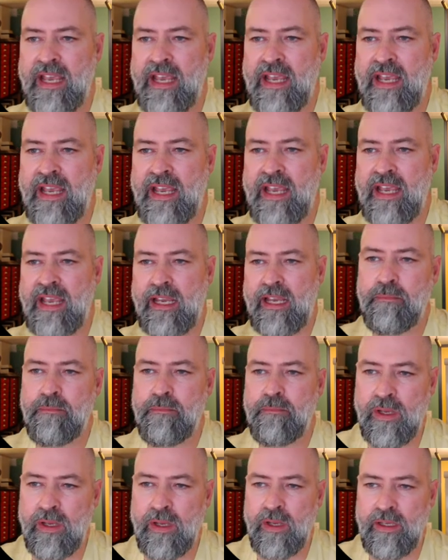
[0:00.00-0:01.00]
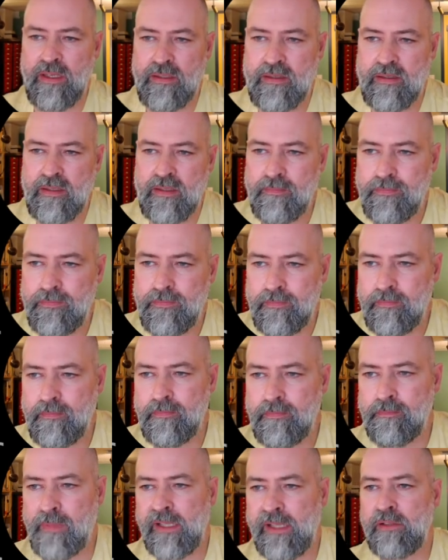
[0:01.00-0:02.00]
Now to the second point.
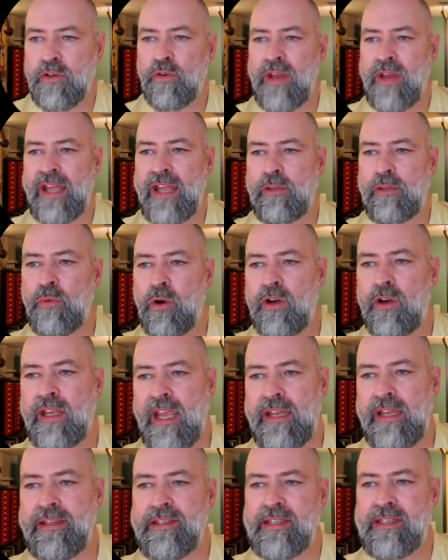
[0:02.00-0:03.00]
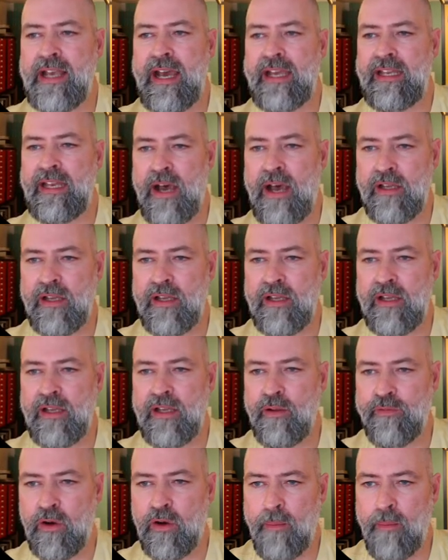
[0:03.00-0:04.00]
Build your network inside and
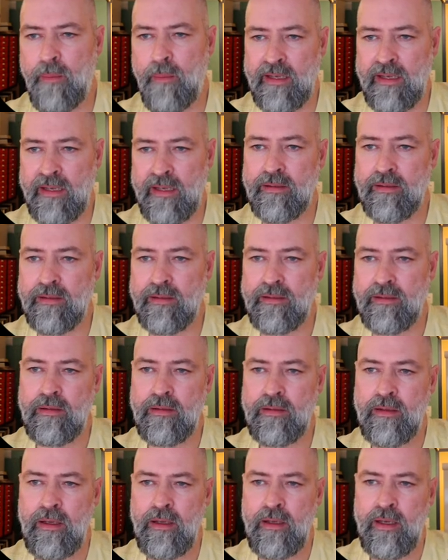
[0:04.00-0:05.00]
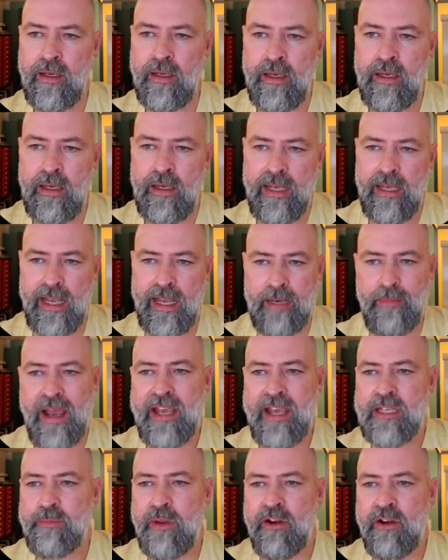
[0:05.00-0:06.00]
outside of your company. In
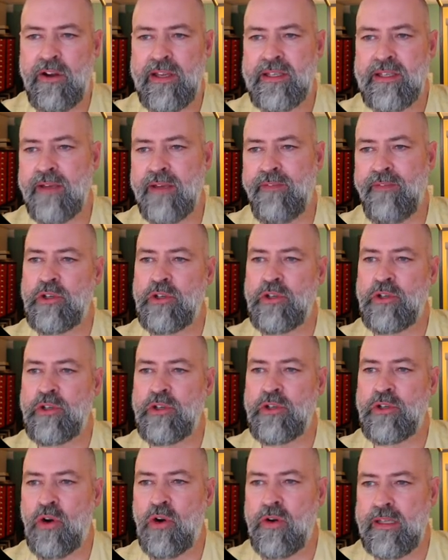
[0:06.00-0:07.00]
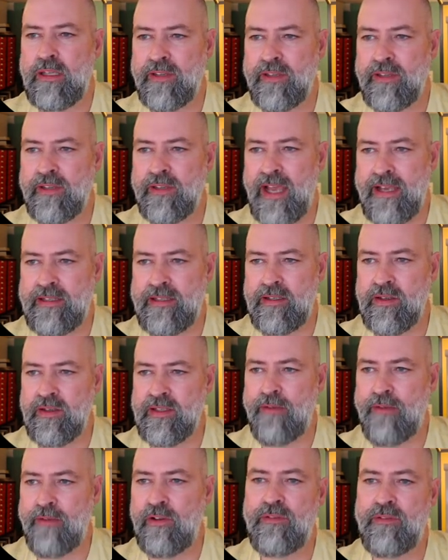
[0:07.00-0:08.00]
my experience, a vast majority of
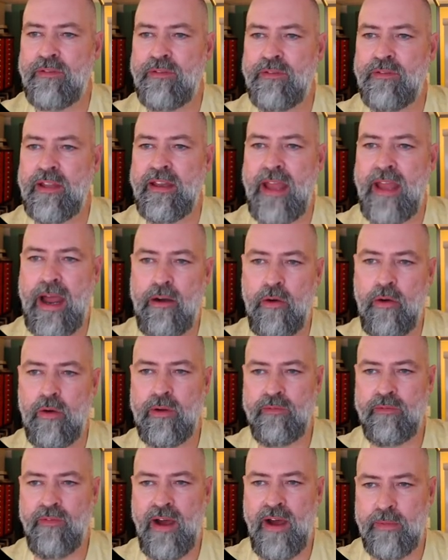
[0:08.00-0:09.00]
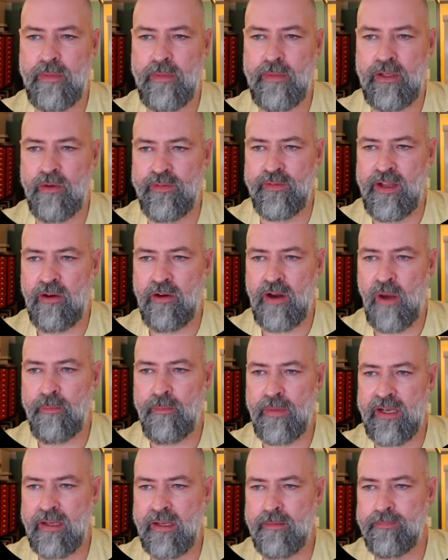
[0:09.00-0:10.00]
testers never leave the narrow environment of their
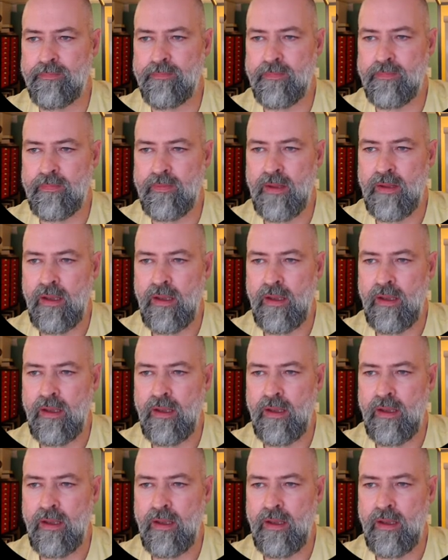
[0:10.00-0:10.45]
company.